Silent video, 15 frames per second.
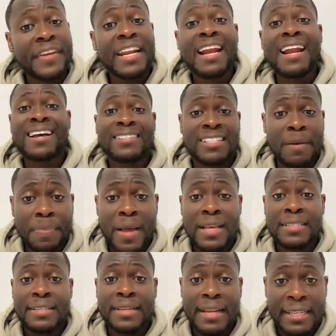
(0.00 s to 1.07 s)
that
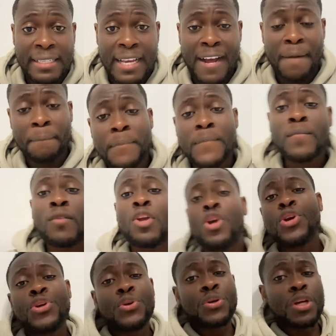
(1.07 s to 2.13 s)
acceptance letter,
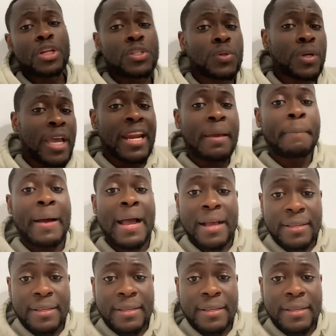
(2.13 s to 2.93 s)
you need to get a bank